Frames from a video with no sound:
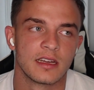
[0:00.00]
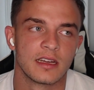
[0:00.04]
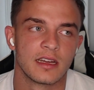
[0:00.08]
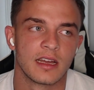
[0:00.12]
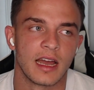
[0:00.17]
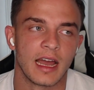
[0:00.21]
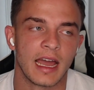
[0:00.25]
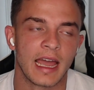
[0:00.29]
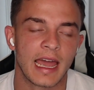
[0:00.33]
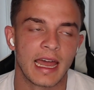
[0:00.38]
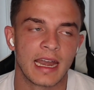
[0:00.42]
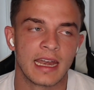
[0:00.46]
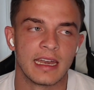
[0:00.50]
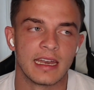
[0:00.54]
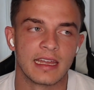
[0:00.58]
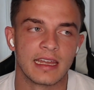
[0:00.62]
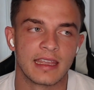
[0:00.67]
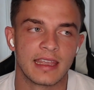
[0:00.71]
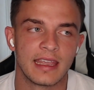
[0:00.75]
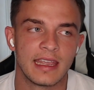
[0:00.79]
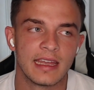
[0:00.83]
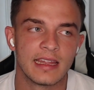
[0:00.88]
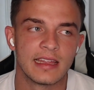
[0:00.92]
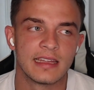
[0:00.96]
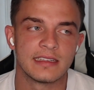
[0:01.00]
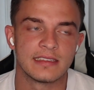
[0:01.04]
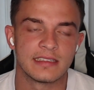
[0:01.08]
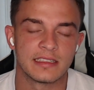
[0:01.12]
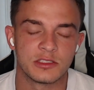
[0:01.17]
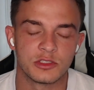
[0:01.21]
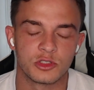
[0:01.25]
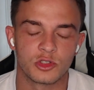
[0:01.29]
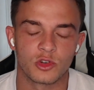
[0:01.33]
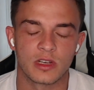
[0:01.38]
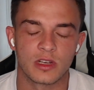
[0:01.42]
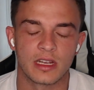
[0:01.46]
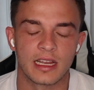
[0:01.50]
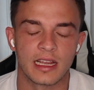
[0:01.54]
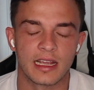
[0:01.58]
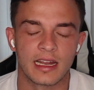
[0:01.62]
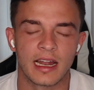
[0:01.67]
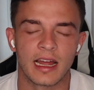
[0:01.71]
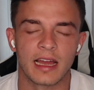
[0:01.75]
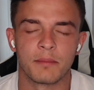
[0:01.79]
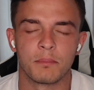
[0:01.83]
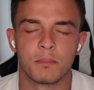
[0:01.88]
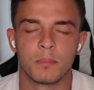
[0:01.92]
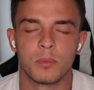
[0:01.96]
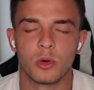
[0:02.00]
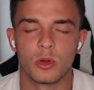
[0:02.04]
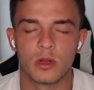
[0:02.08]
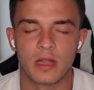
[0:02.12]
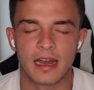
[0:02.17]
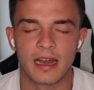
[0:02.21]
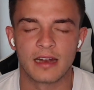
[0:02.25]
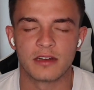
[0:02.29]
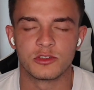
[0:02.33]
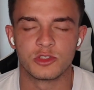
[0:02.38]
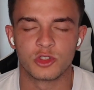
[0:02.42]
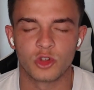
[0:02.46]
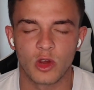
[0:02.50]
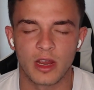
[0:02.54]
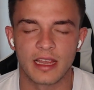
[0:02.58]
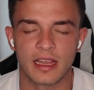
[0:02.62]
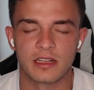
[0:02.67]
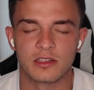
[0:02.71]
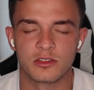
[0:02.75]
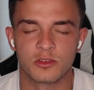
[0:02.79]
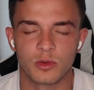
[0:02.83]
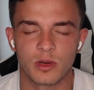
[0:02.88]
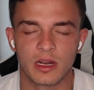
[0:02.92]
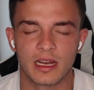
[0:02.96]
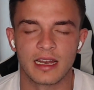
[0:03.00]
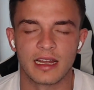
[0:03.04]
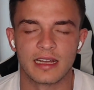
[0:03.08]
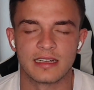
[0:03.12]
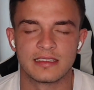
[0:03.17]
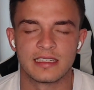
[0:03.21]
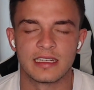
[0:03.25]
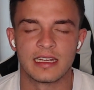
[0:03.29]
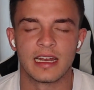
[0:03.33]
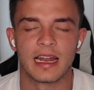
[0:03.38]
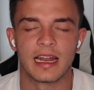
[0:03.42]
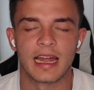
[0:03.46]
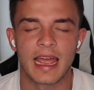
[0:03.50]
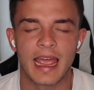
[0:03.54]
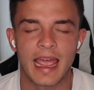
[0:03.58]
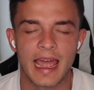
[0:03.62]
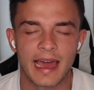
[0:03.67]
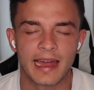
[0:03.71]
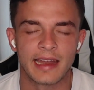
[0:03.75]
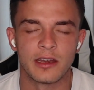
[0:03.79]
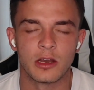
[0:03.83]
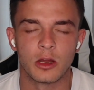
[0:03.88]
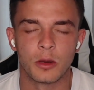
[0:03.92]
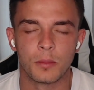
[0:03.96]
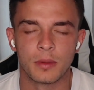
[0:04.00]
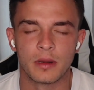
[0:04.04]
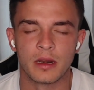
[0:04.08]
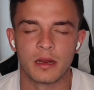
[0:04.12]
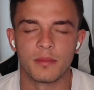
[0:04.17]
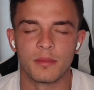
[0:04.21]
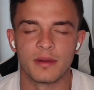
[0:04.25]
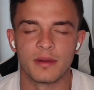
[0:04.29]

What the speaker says: I had an Achilles injury and I pulled out of Drake in 2019. I hadn't opened up my